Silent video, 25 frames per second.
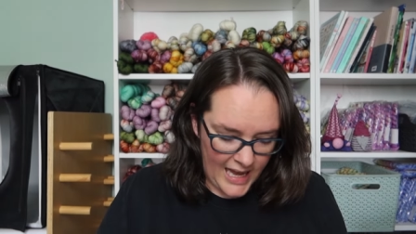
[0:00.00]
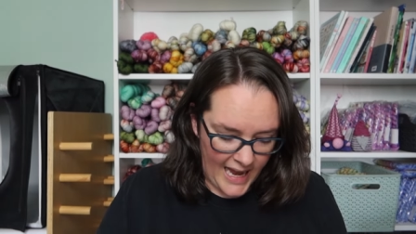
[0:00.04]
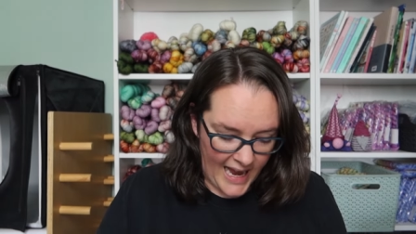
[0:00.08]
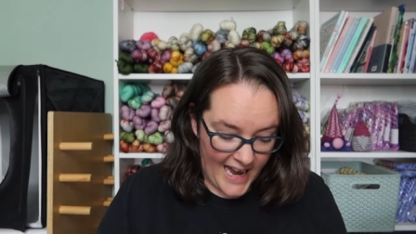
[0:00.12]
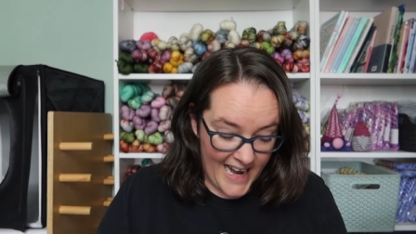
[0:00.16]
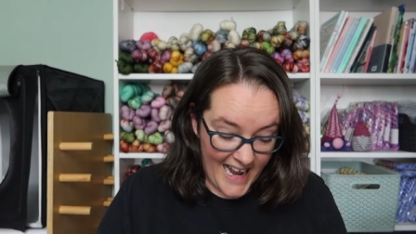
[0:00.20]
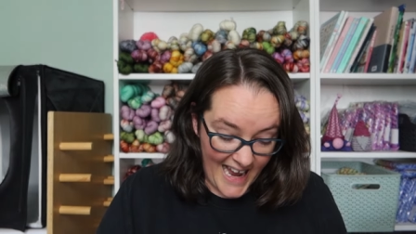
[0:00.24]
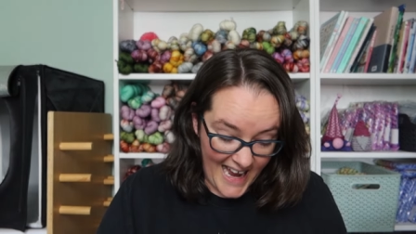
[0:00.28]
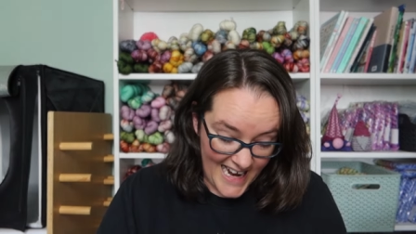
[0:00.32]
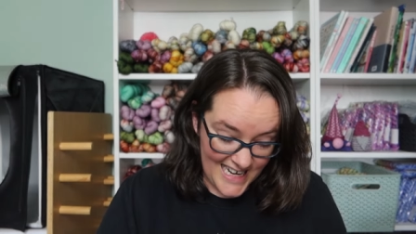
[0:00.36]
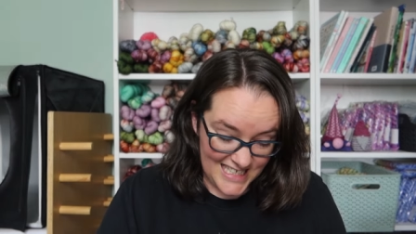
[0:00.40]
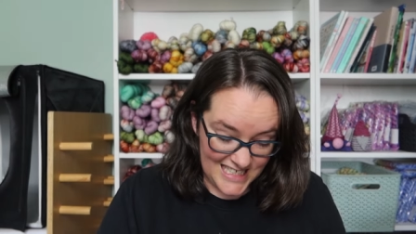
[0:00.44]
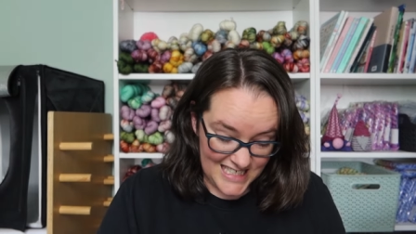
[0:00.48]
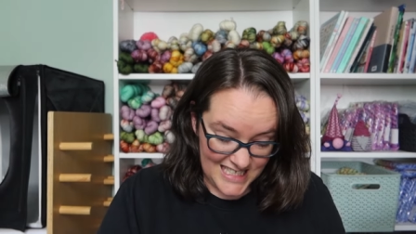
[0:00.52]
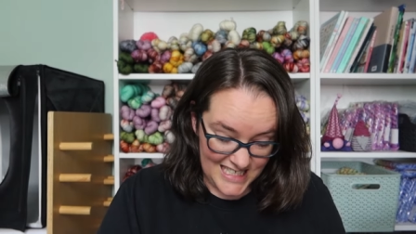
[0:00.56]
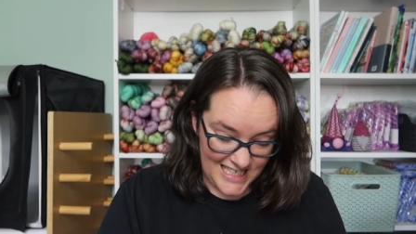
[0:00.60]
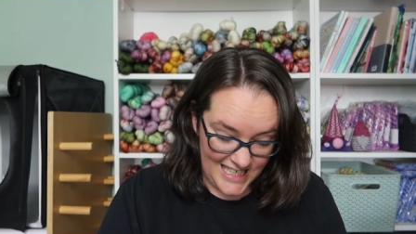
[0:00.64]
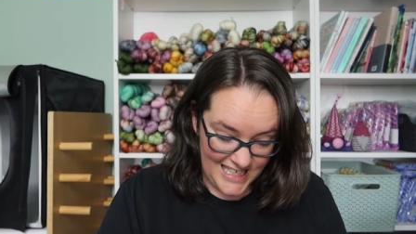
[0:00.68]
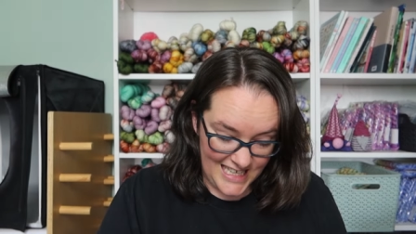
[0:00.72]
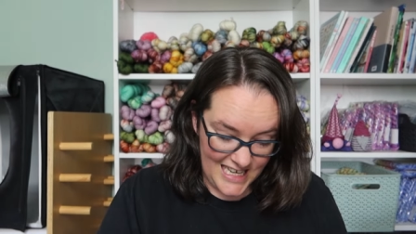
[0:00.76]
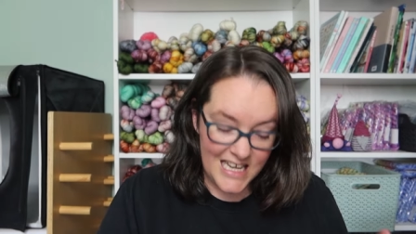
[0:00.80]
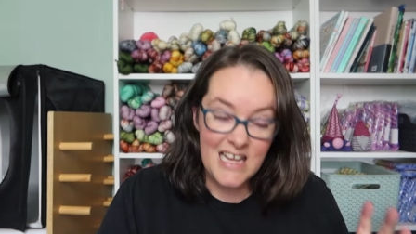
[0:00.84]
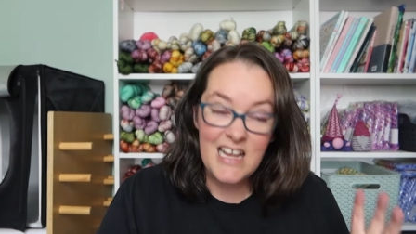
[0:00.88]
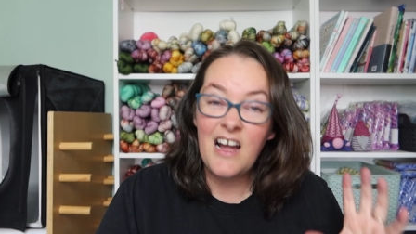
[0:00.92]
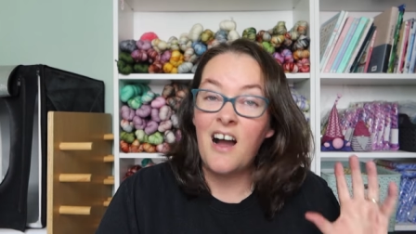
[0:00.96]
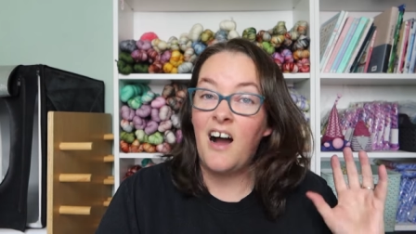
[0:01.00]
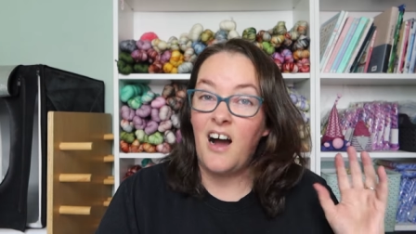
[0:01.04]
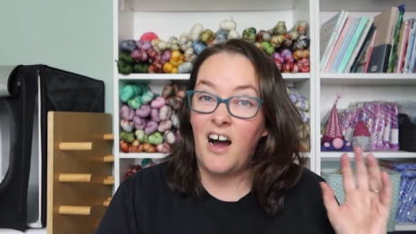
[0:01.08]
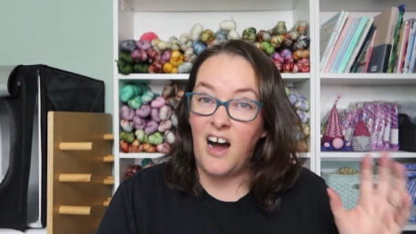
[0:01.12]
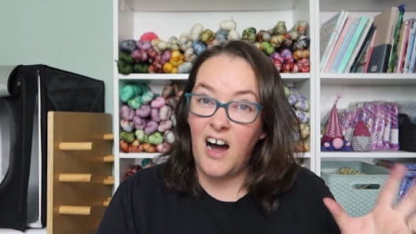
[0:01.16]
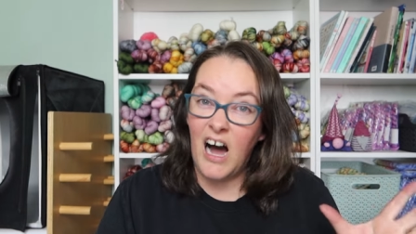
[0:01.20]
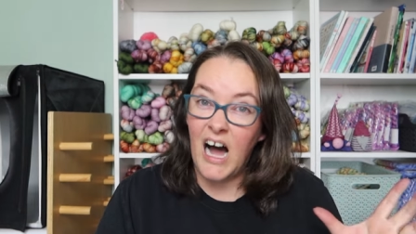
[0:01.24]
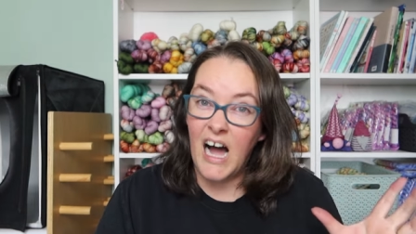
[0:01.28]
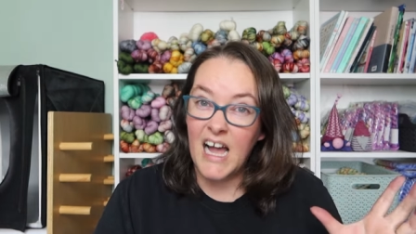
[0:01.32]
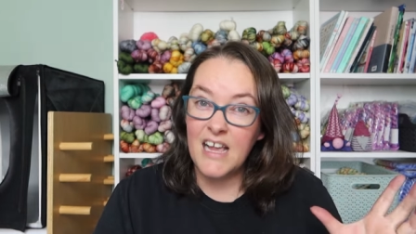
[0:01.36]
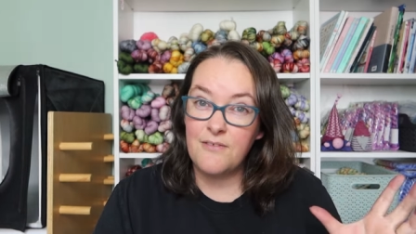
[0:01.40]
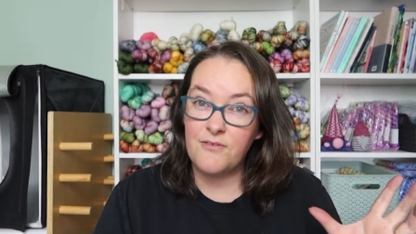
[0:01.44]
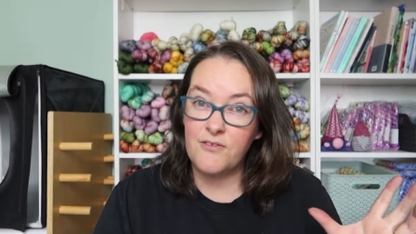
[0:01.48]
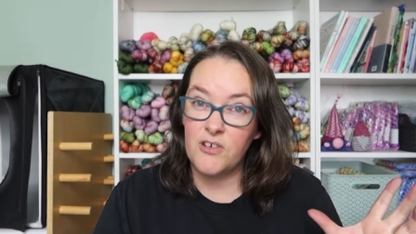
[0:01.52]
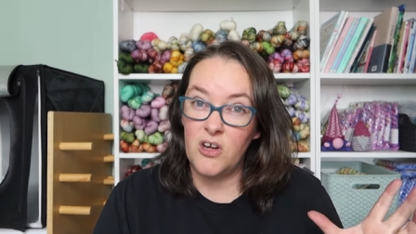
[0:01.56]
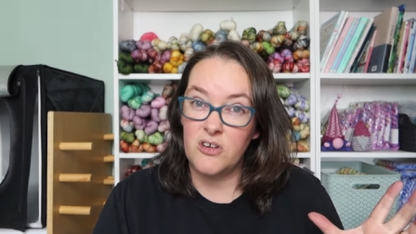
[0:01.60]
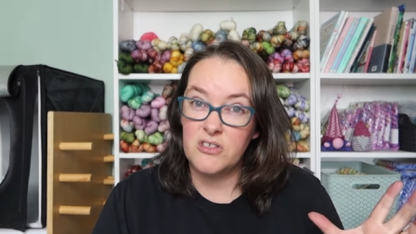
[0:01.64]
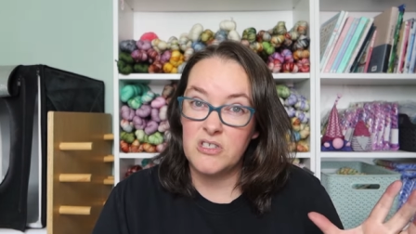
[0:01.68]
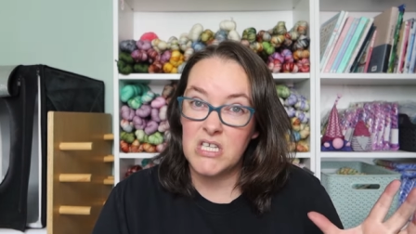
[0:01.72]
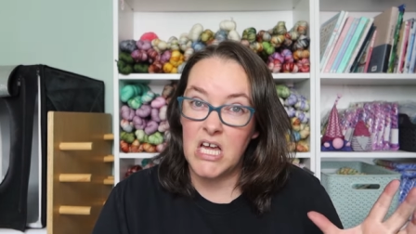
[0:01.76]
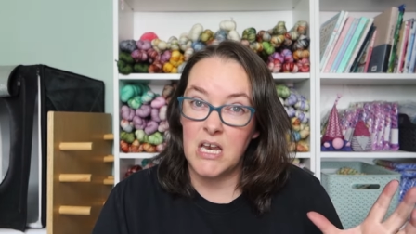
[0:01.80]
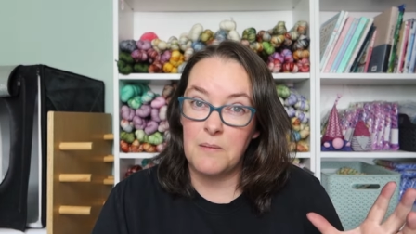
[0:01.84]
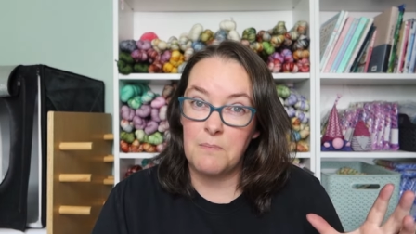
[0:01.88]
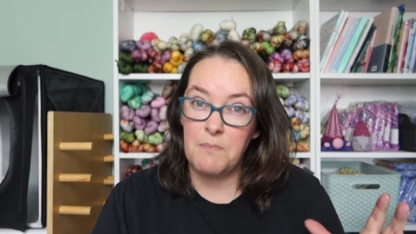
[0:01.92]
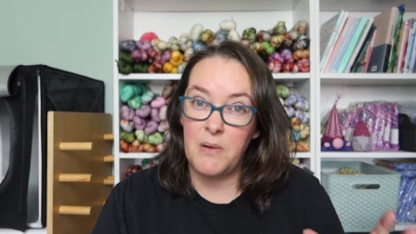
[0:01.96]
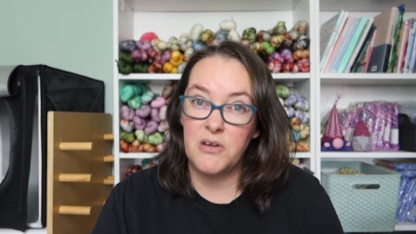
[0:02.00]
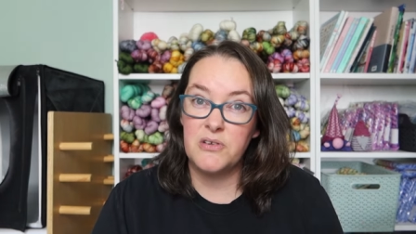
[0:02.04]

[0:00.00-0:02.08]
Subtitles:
And actually, I've not done